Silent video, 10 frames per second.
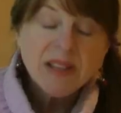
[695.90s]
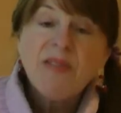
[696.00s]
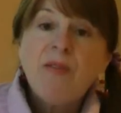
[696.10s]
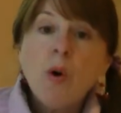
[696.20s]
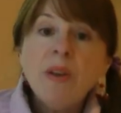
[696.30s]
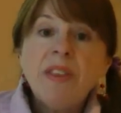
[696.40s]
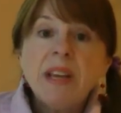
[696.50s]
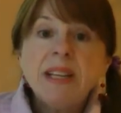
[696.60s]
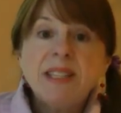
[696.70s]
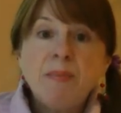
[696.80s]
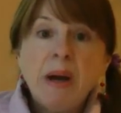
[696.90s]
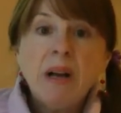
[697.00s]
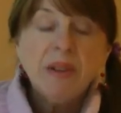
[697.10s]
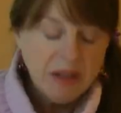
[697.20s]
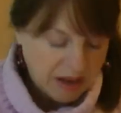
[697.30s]
4th is
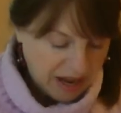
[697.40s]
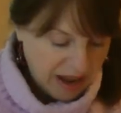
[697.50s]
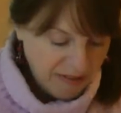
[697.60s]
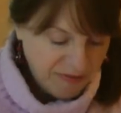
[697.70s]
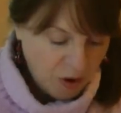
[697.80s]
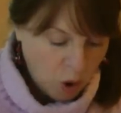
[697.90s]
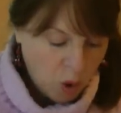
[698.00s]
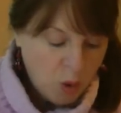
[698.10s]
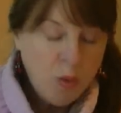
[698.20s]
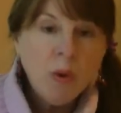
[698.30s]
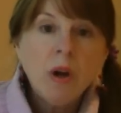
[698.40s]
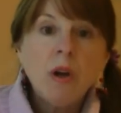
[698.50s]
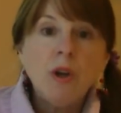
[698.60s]
spelled F-O-U-R-T-H.